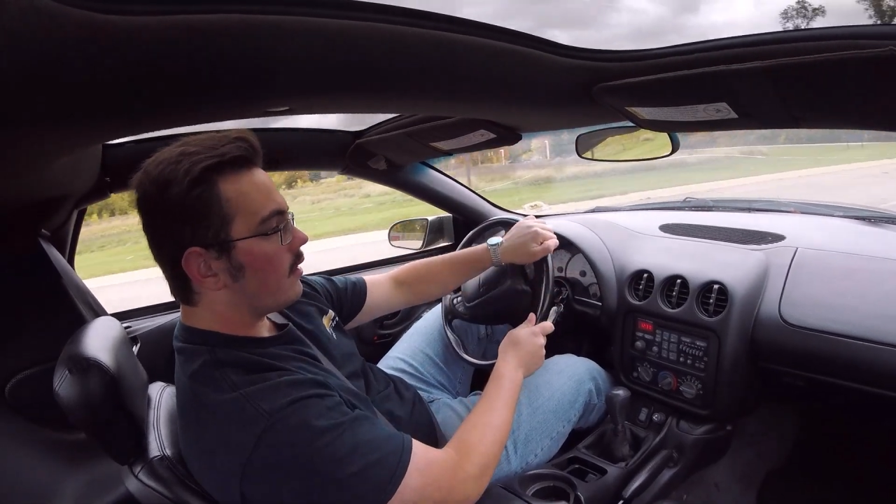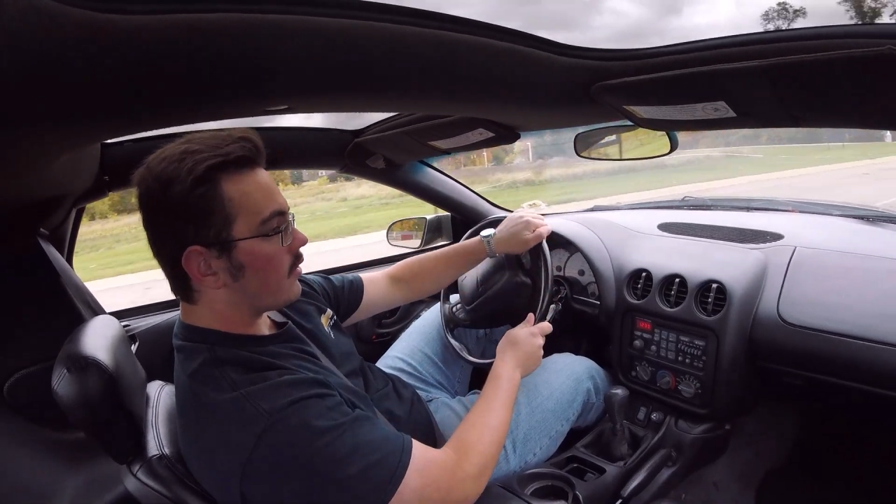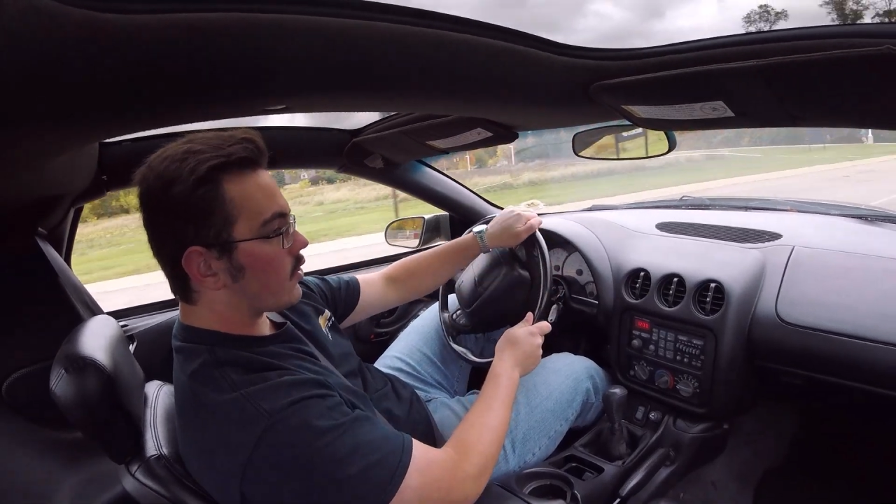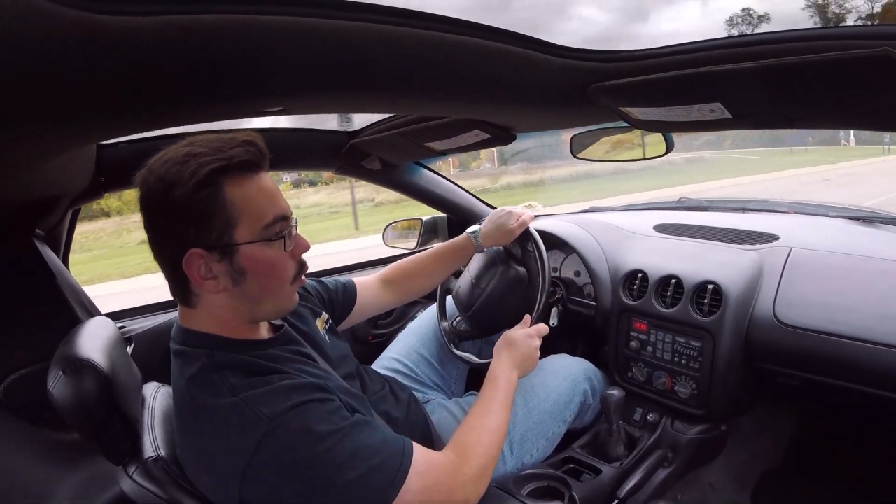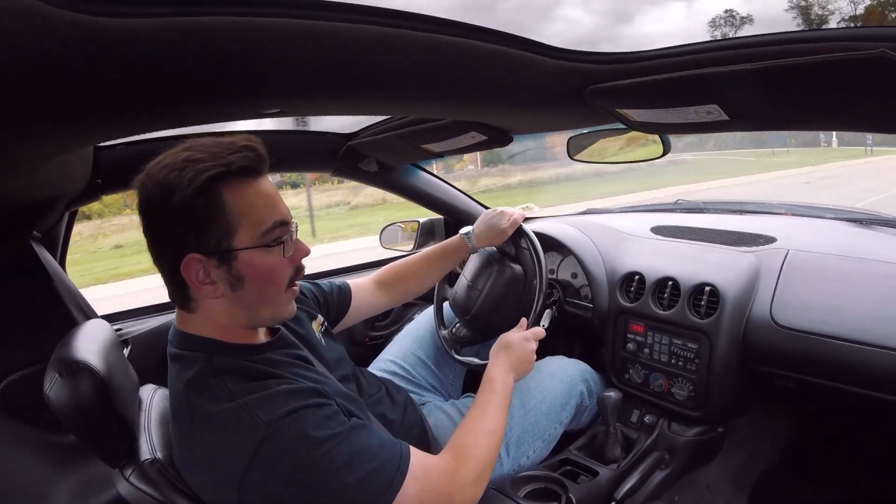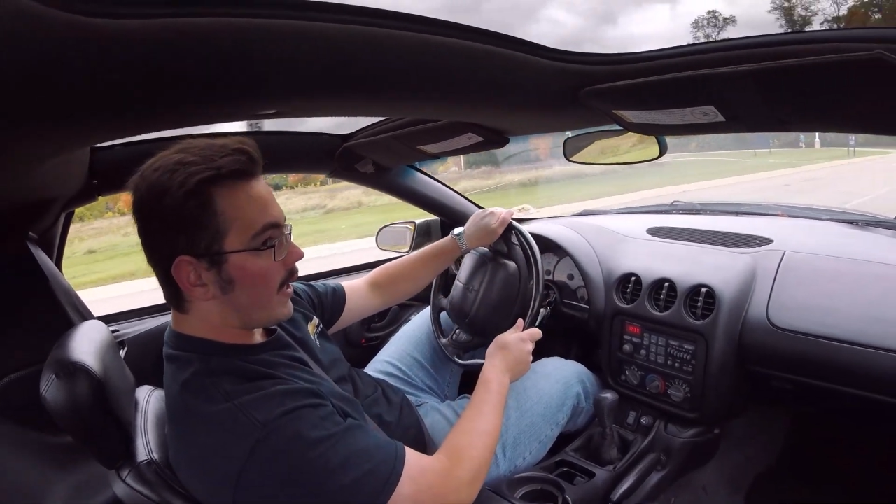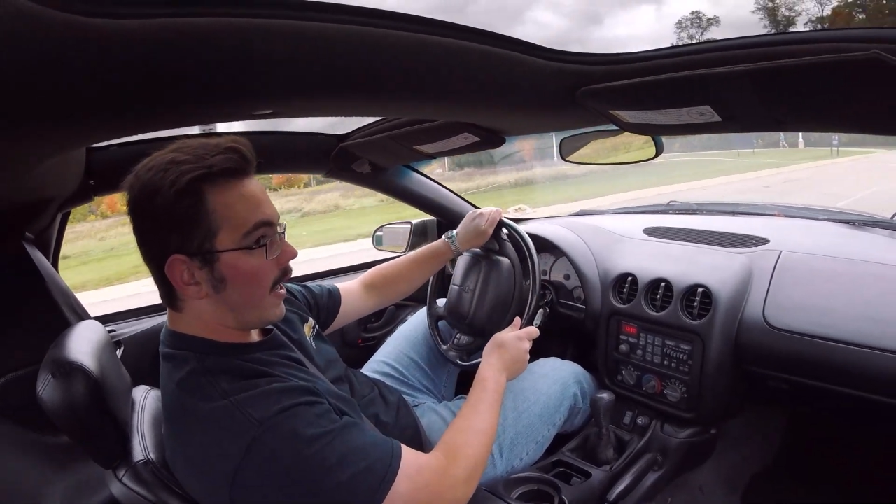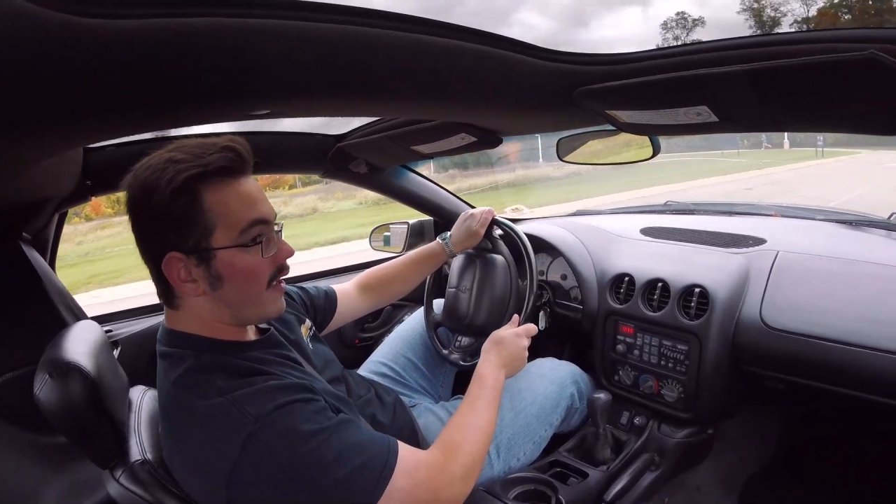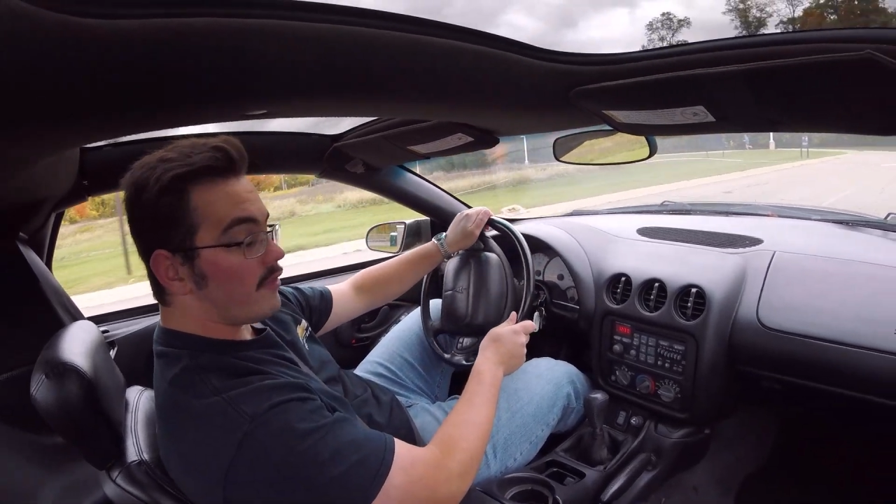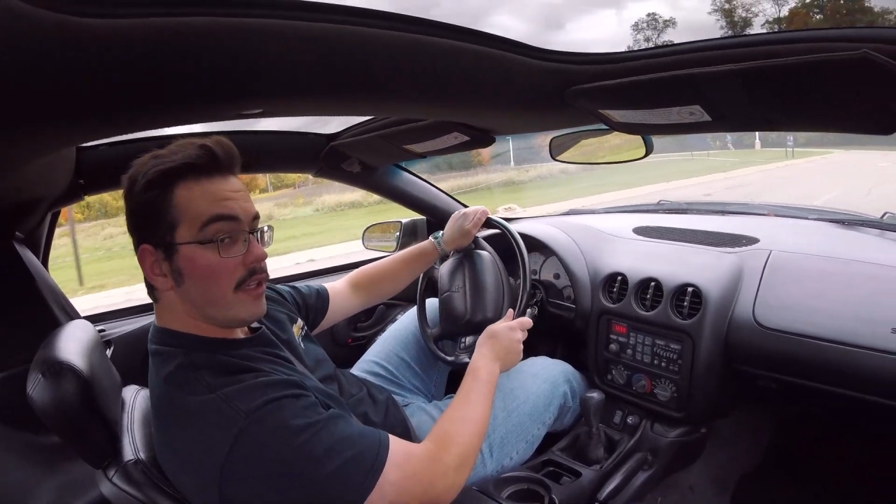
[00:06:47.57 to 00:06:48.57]
It's quite
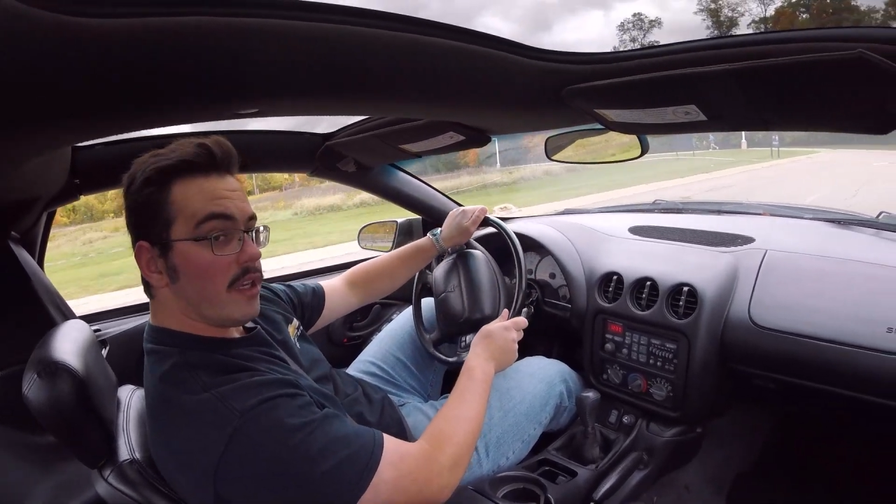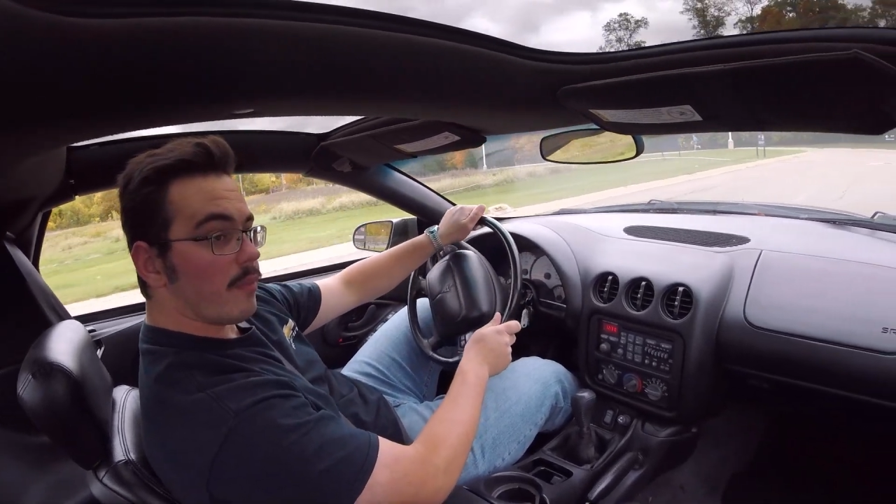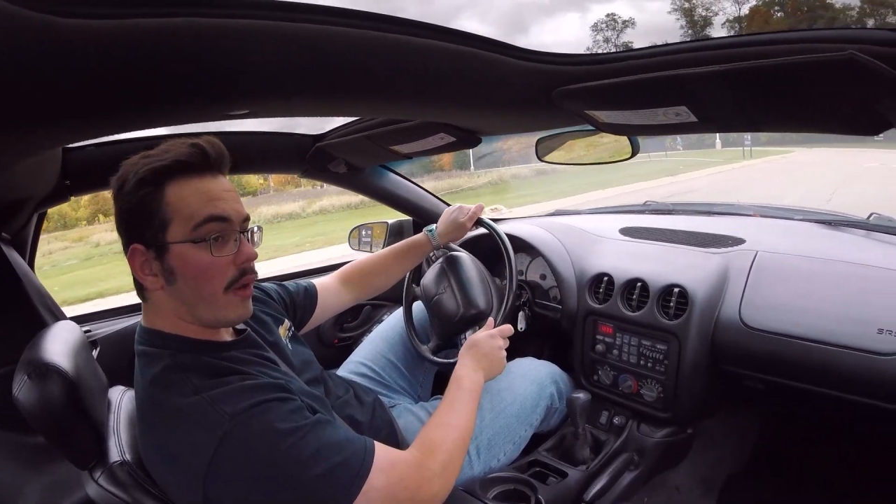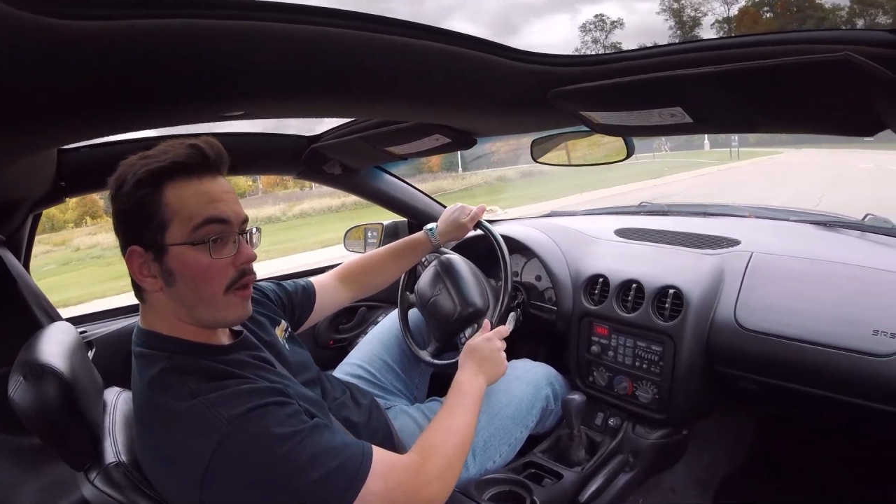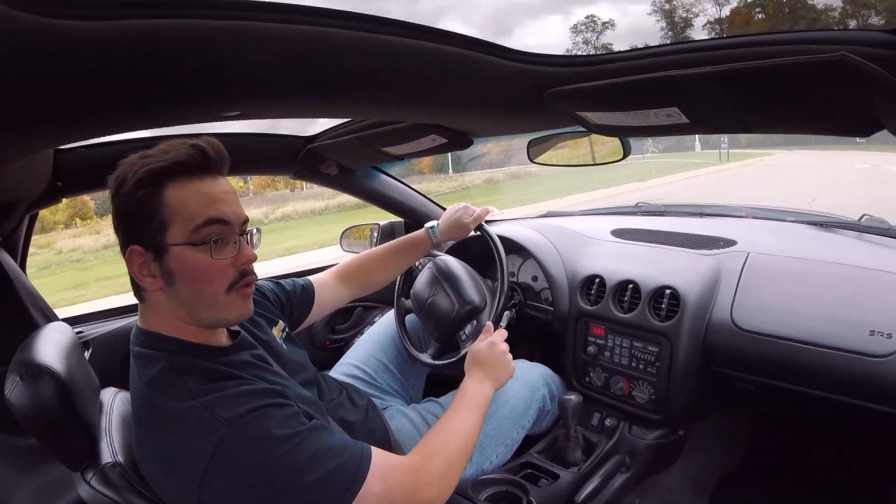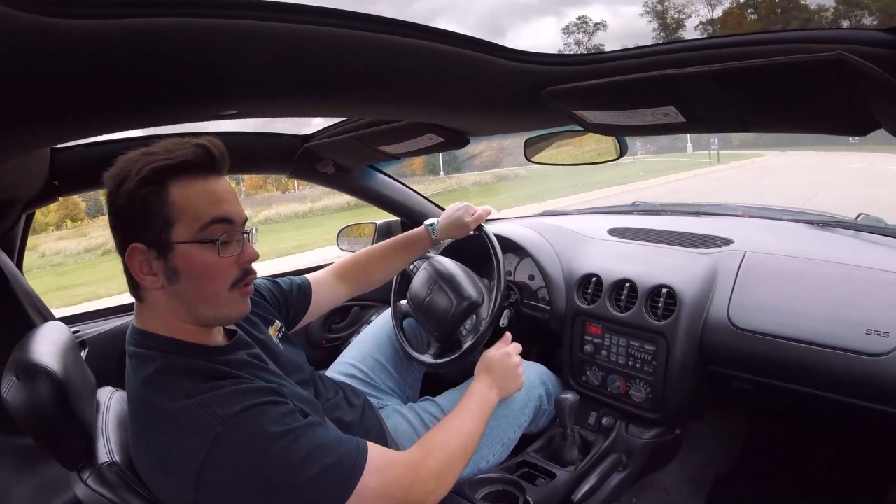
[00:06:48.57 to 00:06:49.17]
heavy compared to an